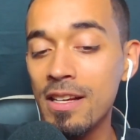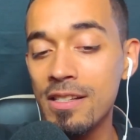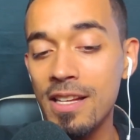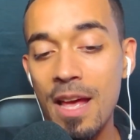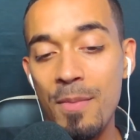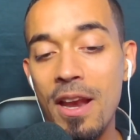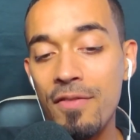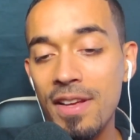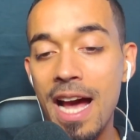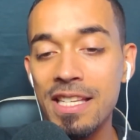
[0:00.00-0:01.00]
So yeah, man.
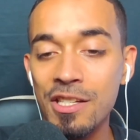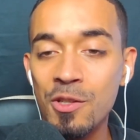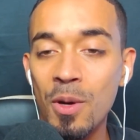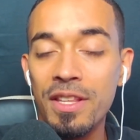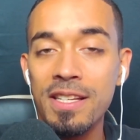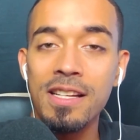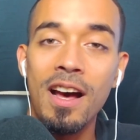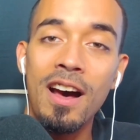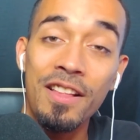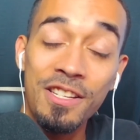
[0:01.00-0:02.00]
If you guys enjoyed this
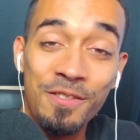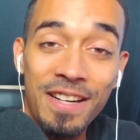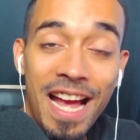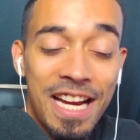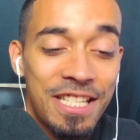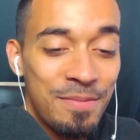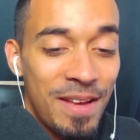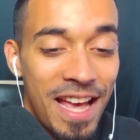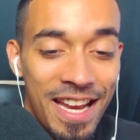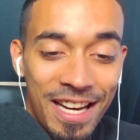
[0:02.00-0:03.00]
this reaction,
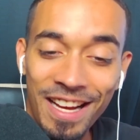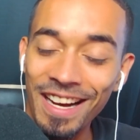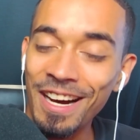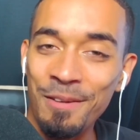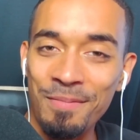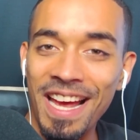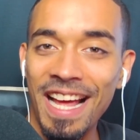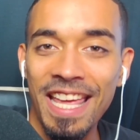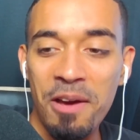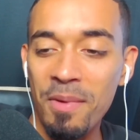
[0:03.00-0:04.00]
man,
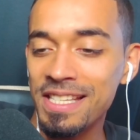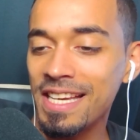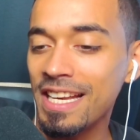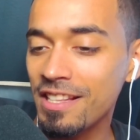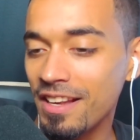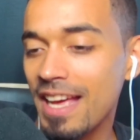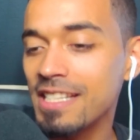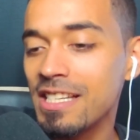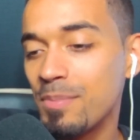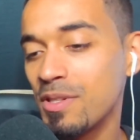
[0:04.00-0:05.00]
I can't wait to get into the
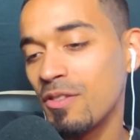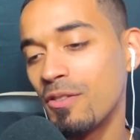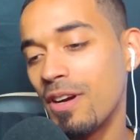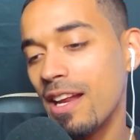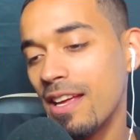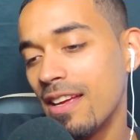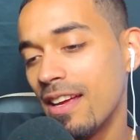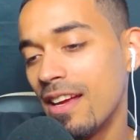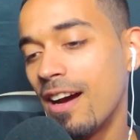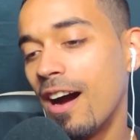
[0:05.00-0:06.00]
next episode already.
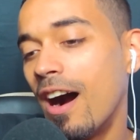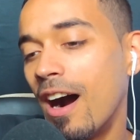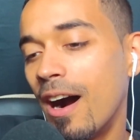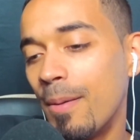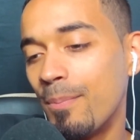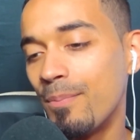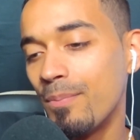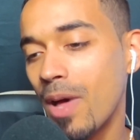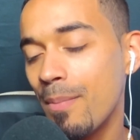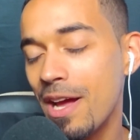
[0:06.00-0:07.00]
I
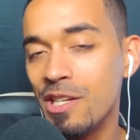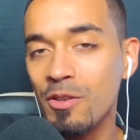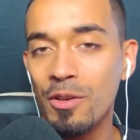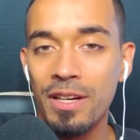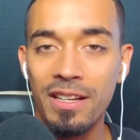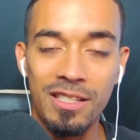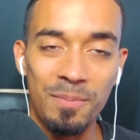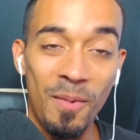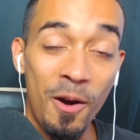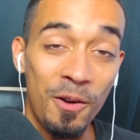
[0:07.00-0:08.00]
might do it
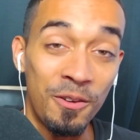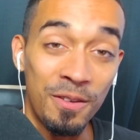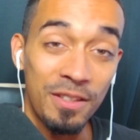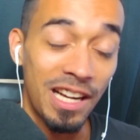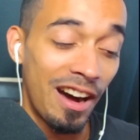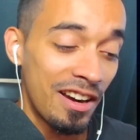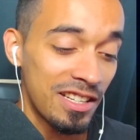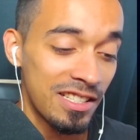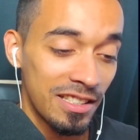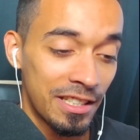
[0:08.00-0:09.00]
tomorrow,
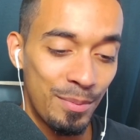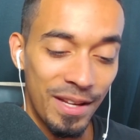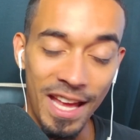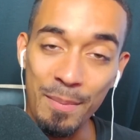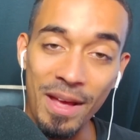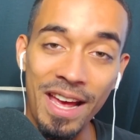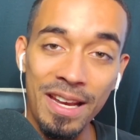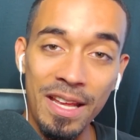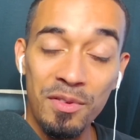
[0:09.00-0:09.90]
honestly. But yeah, man.